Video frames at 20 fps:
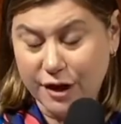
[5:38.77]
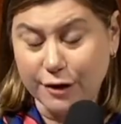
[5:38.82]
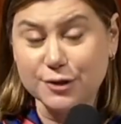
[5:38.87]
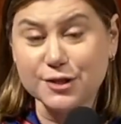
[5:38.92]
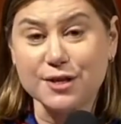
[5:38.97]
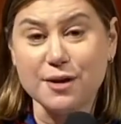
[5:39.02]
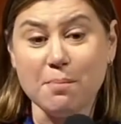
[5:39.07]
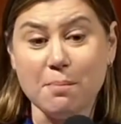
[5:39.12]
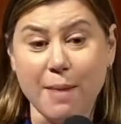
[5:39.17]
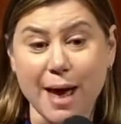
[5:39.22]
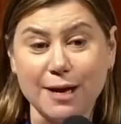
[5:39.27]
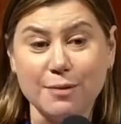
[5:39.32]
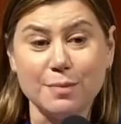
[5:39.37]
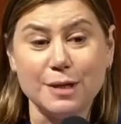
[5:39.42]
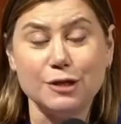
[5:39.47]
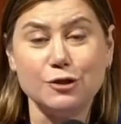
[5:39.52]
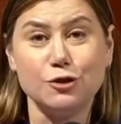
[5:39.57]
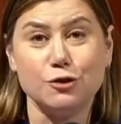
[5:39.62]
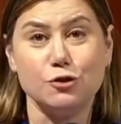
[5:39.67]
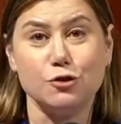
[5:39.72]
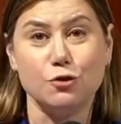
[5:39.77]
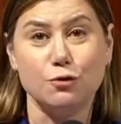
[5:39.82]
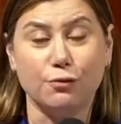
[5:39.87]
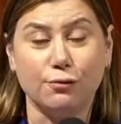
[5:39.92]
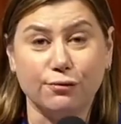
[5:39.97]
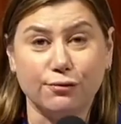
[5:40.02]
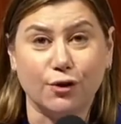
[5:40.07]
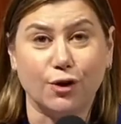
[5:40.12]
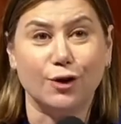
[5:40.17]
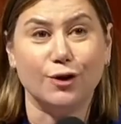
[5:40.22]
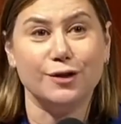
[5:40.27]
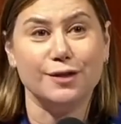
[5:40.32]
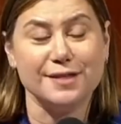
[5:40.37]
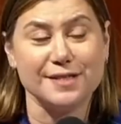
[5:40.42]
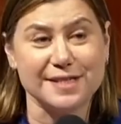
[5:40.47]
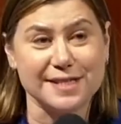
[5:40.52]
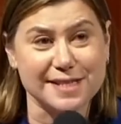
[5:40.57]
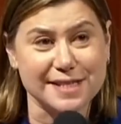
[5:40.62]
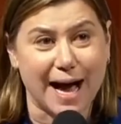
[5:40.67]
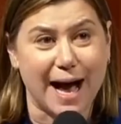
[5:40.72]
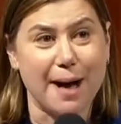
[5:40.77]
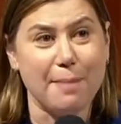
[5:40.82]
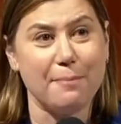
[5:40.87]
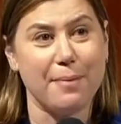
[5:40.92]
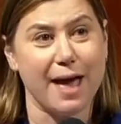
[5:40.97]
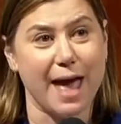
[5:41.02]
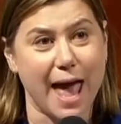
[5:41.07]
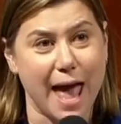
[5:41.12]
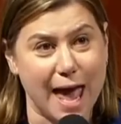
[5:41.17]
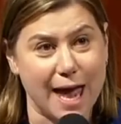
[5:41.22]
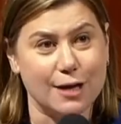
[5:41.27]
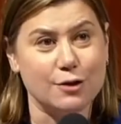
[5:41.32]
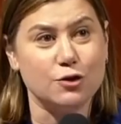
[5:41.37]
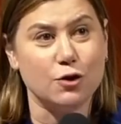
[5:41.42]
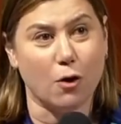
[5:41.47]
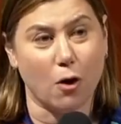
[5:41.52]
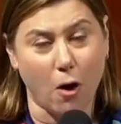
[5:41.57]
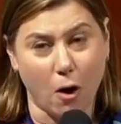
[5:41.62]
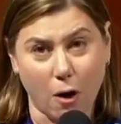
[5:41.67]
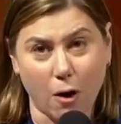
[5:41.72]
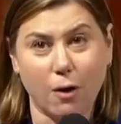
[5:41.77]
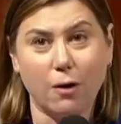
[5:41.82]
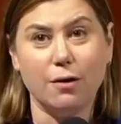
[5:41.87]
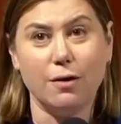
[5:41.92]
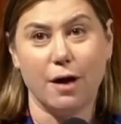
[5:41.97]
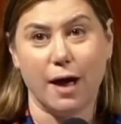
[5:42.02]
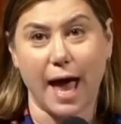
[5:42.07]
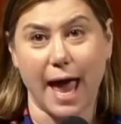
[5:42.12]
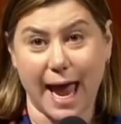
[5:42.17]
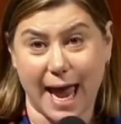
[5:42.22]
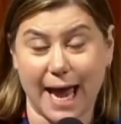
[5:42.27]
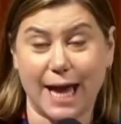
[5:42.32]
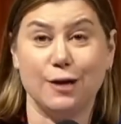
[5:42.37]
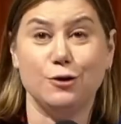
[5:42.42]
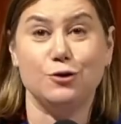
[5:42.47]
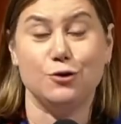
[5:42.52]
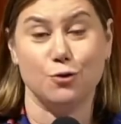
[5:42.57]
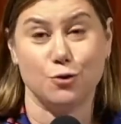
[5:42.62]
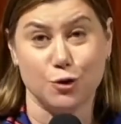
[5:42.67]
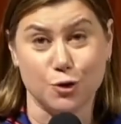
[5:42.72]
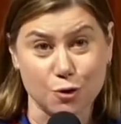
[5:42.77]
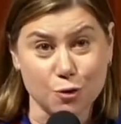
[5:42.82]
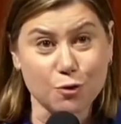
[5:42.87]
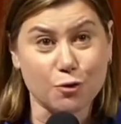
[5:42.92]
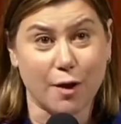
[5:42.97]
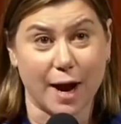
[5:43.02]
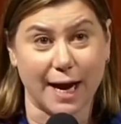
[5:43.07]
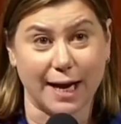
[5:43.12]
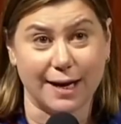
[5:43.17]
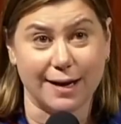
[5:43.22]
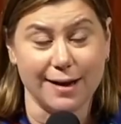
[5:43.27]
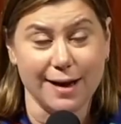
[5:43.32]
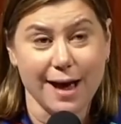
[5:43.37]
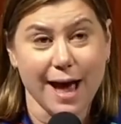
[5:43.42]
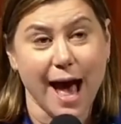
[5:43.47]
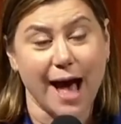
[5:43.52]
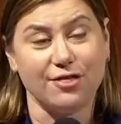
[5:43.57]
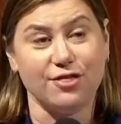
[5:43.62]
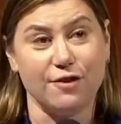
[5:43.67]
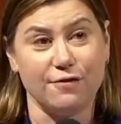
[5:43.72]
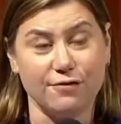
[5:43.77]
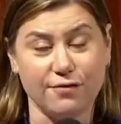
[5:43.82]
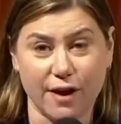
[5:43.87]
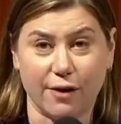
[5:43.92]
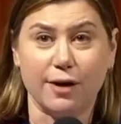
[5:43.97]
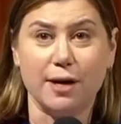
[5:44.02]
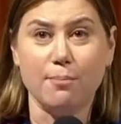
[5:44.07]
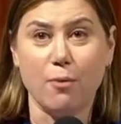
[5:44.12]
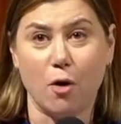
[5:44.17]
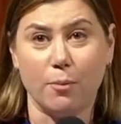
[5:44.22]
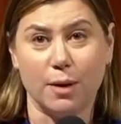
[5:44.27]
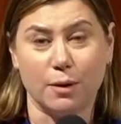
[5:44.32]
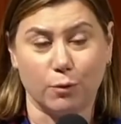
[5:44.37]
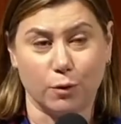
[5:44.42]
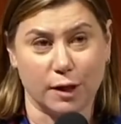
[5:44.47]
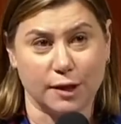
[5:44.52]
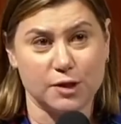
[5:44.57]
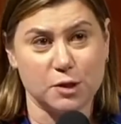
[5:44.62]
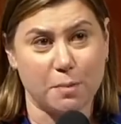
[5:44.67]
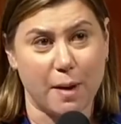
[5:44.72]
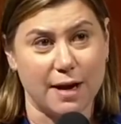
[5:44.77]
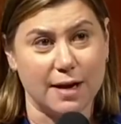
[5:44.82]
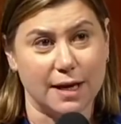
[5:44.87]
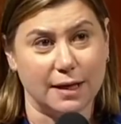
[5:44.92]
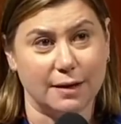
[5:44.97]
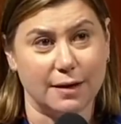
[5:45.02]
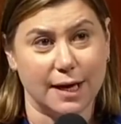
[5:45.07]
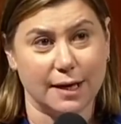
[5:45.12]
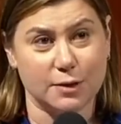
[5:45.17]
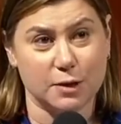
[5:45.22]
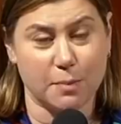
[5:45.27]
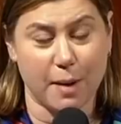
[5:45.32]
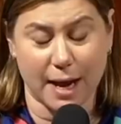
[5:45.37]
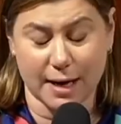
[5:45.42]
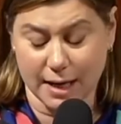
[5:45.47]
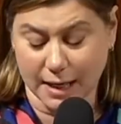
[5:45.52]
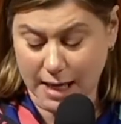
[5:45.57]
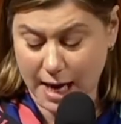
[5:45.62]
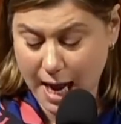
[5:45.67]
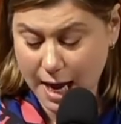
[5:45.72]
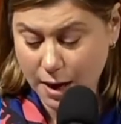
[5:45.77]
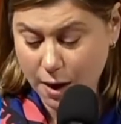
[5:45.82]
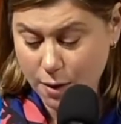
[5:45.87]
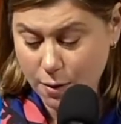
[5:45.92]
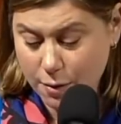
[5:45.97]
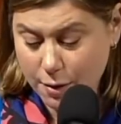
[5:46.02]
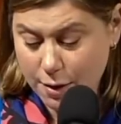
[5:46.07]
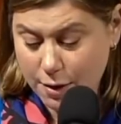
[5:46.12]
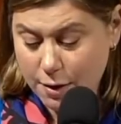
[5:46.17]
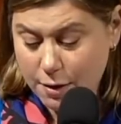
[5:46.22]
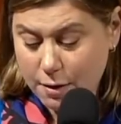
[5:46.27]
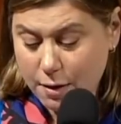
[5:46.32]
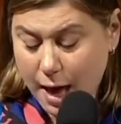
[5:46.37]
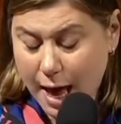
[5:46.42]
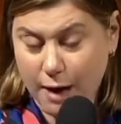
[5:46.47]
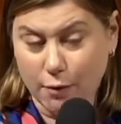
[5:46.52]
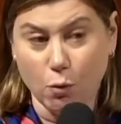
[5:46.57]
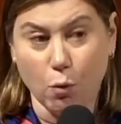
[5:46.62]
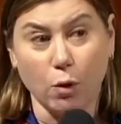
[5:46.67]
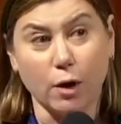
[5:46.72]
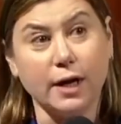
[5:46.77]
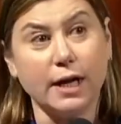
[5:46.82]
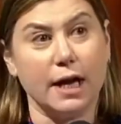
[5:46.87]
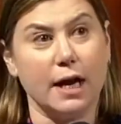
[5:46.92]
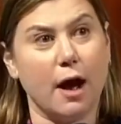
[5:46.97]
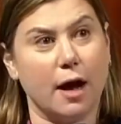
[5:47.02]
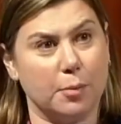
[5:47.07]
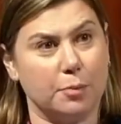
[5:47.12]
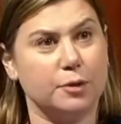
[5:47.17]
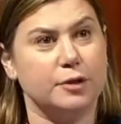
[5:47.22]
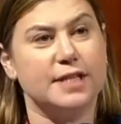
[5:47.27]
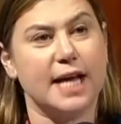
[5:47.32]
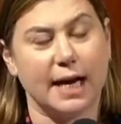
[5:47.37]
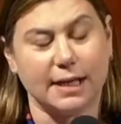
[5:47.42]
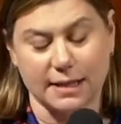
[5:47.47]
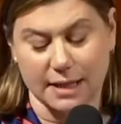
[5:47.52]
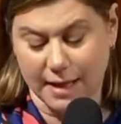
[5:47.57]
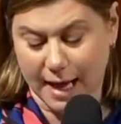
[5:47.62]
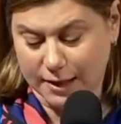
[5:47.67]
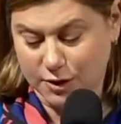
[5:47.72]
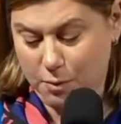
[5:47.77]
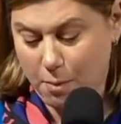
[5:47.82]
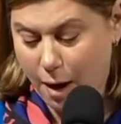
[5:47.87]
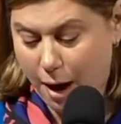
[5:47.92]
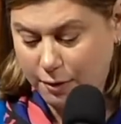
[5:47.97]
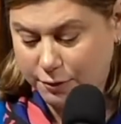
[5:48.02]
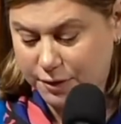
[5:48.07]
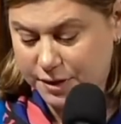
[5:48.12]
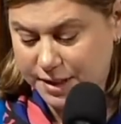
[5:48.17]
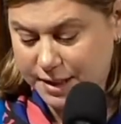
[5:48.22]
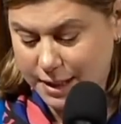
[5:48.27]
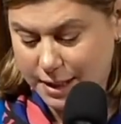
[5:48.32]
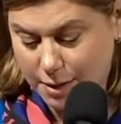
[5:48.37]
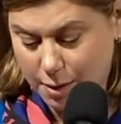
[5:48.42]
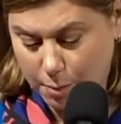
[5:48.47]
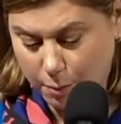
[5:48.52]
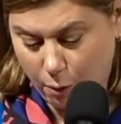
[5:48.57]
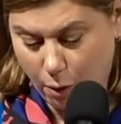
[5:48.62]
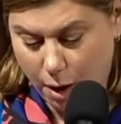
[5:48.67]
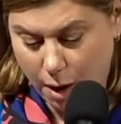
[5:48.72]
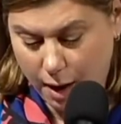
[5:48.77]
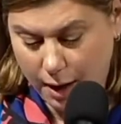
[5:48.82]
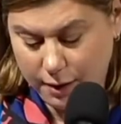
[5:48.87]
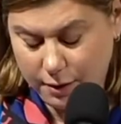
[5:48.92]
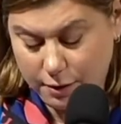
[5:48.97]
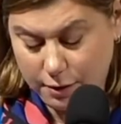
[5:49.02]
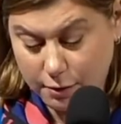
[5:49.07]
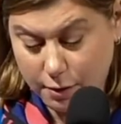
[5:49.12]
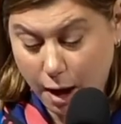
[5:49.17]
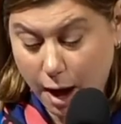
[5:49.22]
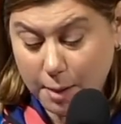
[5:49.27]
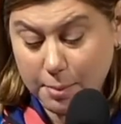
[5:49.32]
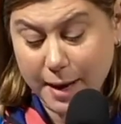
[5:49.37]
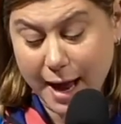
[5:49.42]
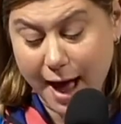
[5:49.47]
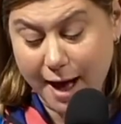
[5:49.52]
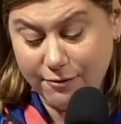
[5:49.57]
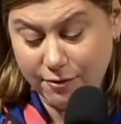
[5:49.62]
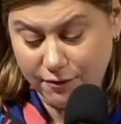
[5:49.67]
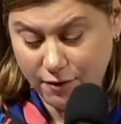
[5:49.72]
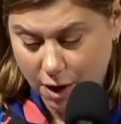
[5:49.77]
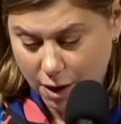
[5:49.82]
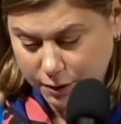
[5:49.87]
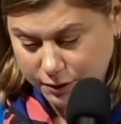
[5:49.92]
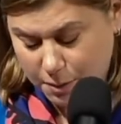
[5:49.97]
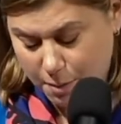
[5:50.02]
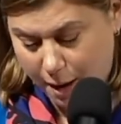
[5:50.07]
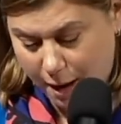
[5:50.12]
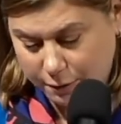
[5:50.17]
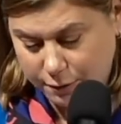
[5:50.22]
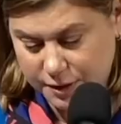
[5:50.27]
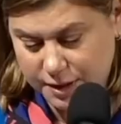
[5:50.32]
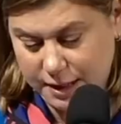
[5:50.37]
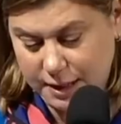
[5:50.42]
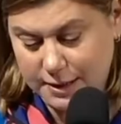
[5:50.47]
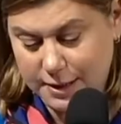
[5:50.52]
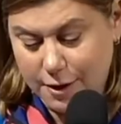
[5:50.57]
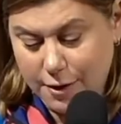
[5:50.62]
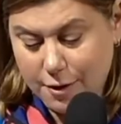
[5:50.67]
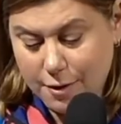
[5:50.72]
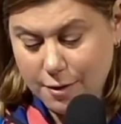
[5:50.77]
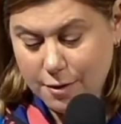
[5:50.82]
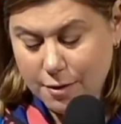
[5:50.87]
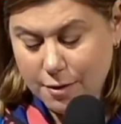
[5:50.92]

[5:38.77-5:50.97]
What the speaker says: There's an amendment to full stop, end all aid to Ukraine at the very moment we're expanding NATO and working on protecting that democracy abroad on behalf of all democracies.